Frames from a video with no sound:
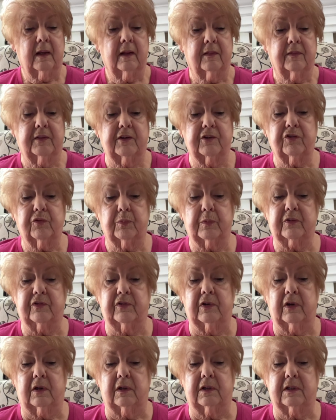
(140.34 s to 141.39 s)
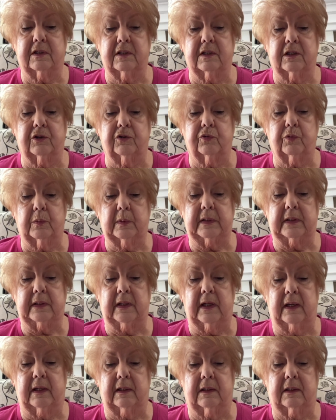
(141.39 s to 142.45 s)
This was
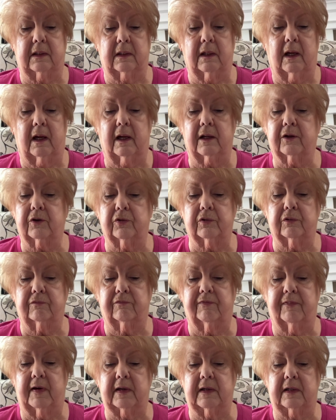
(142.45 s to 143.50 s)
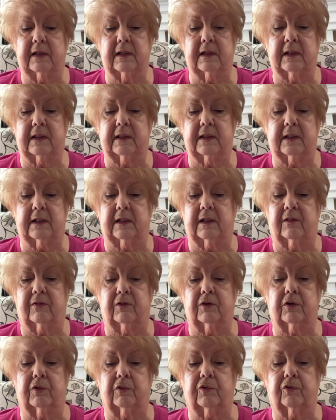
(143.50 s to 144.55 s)
1928. I couldn't find anything in the
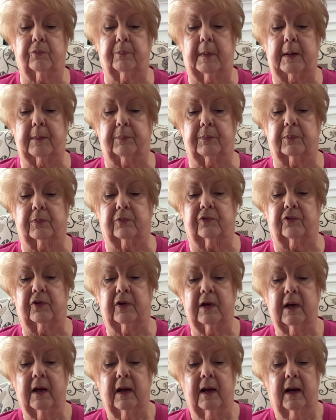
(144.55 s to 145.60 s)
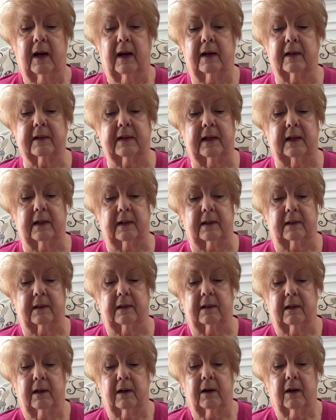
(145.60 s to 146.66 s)
newspapers. Again,
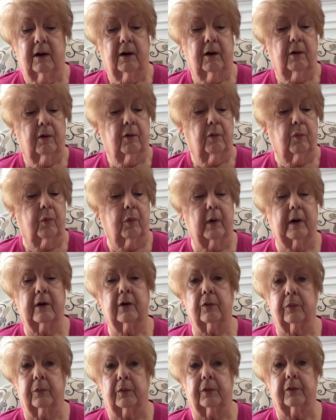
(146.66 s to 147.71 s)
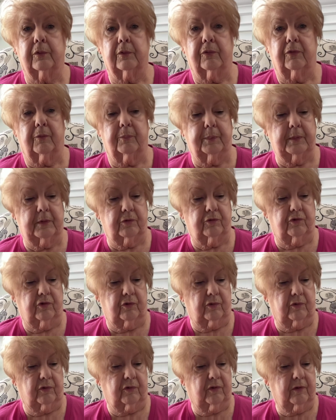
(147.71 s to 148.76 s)
where were the
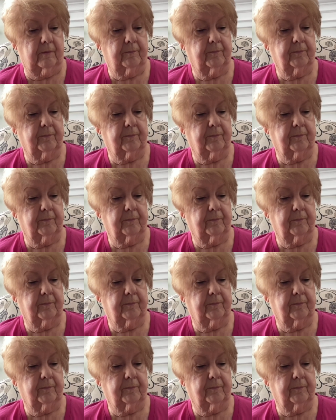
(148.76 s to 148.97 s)
pictures?